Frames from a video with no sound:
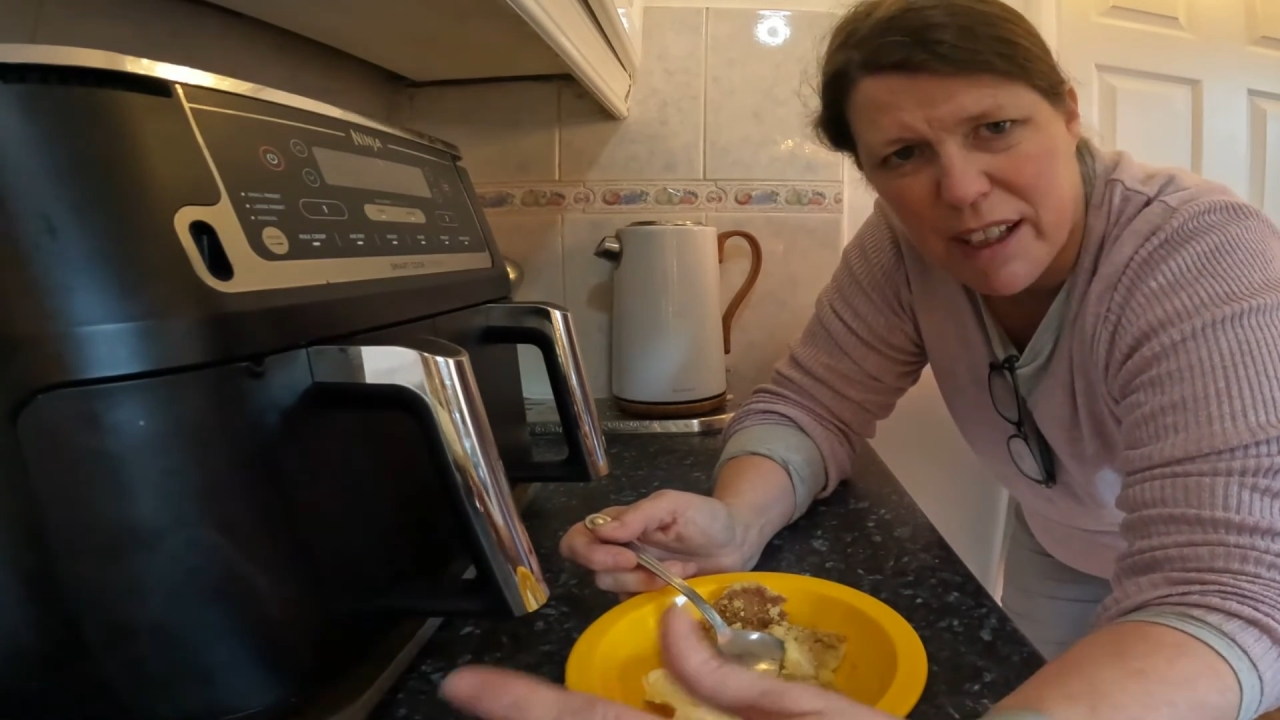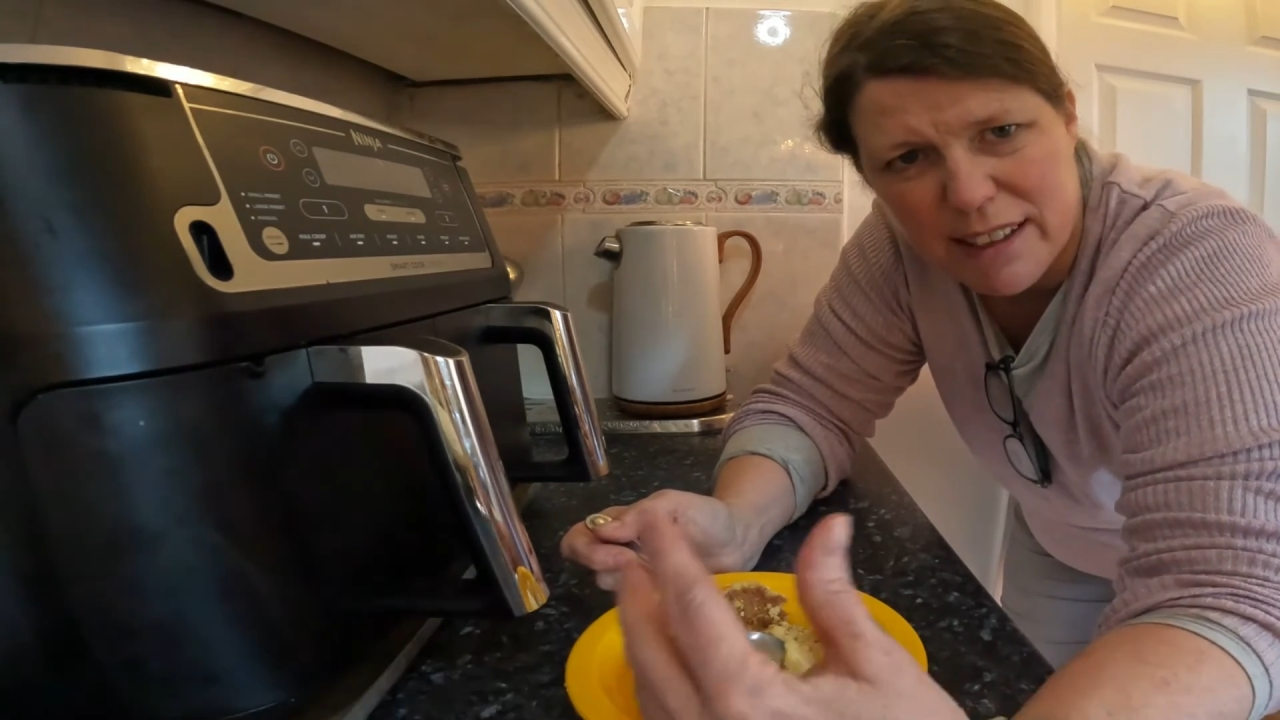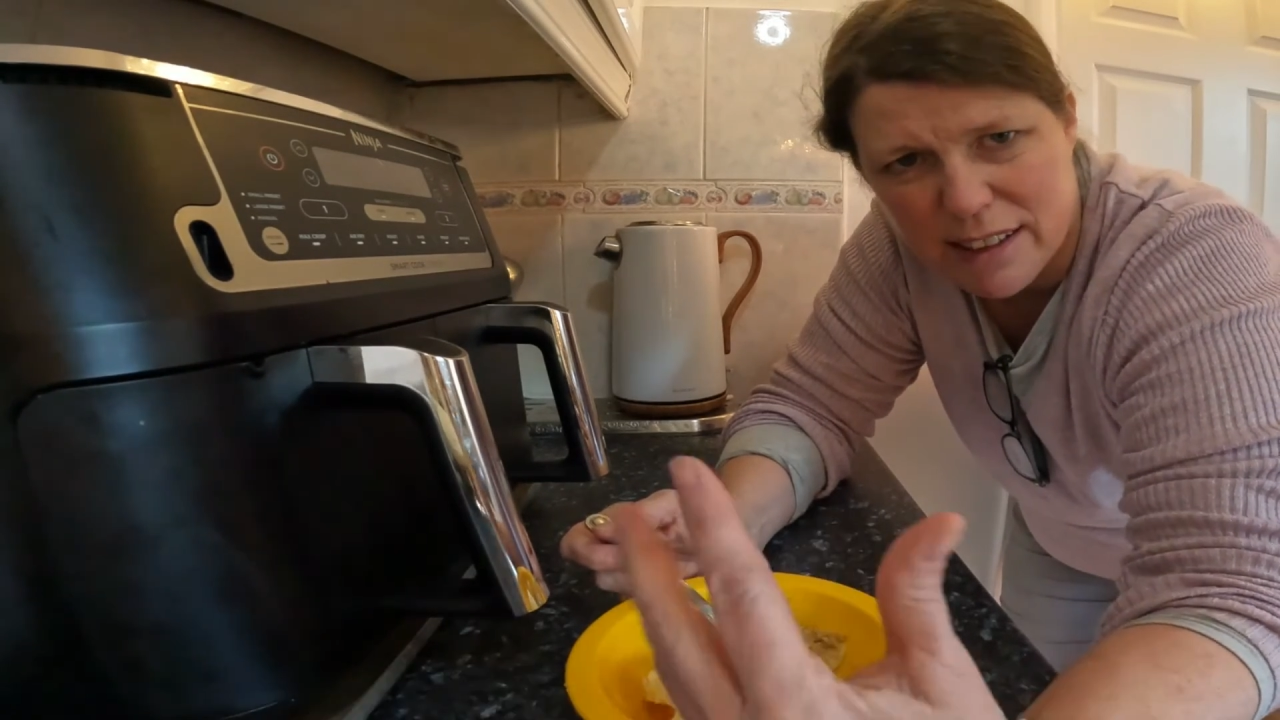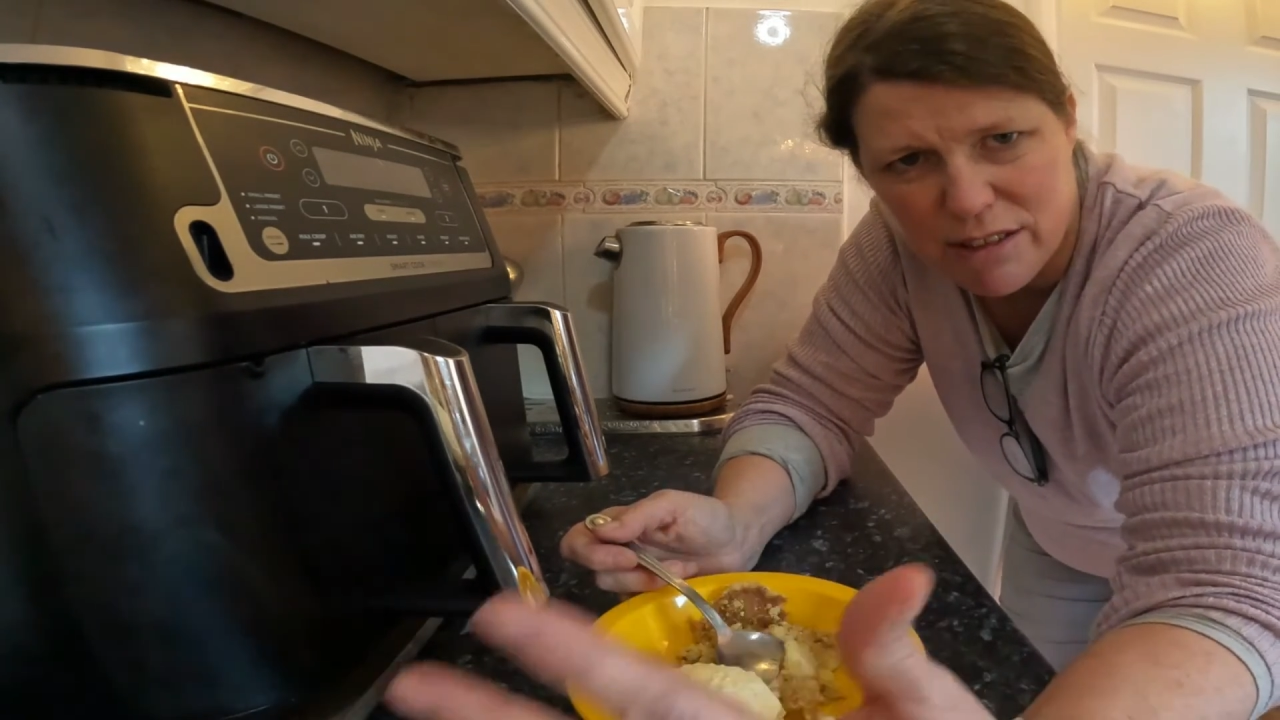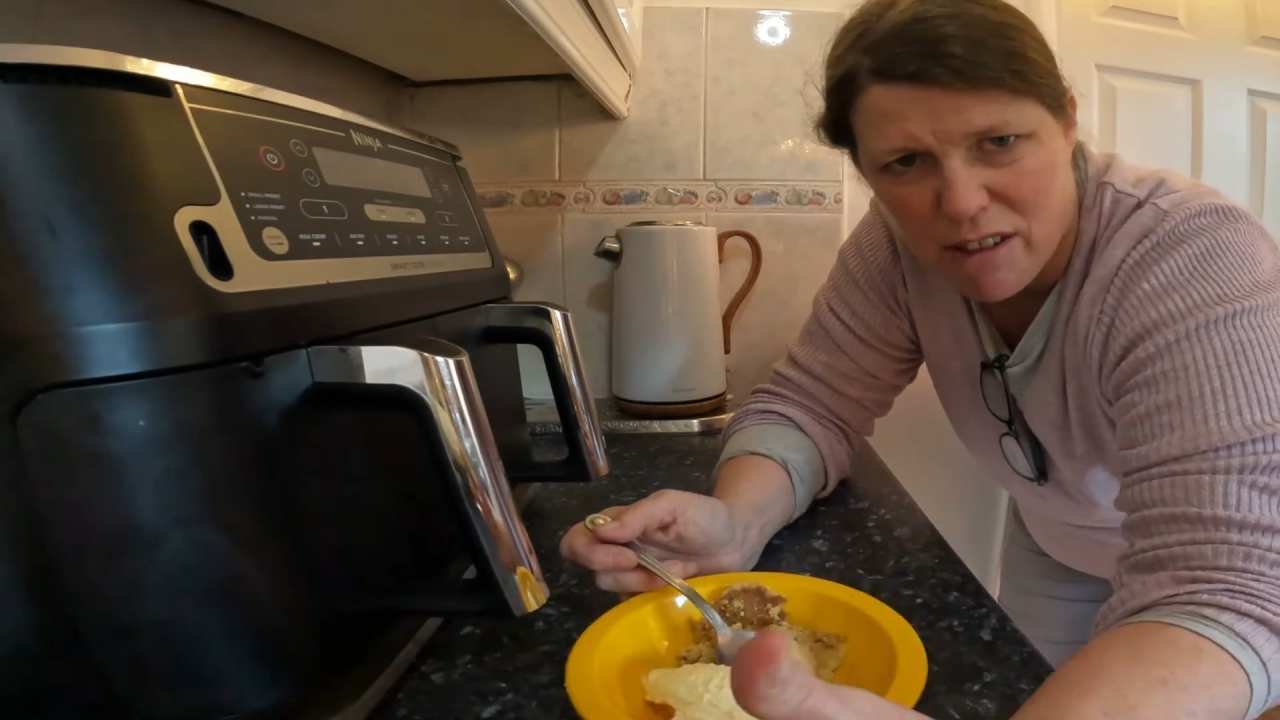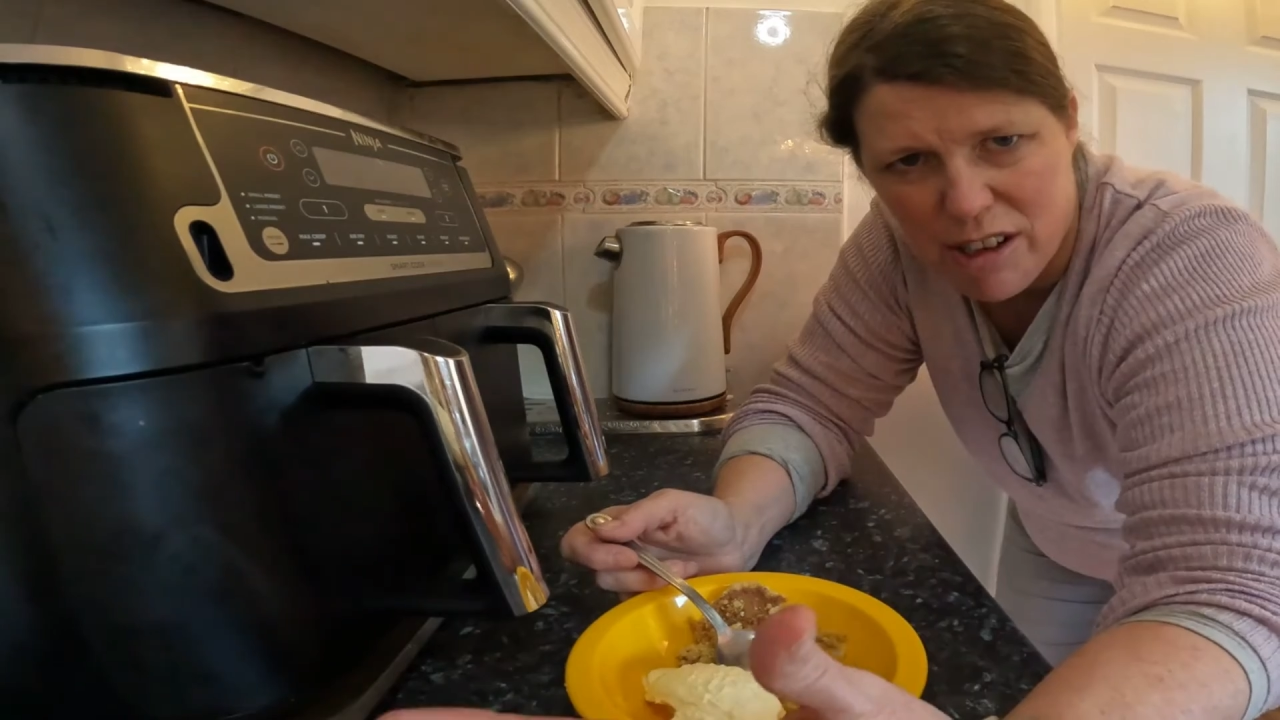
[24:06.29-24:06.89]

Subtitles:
added your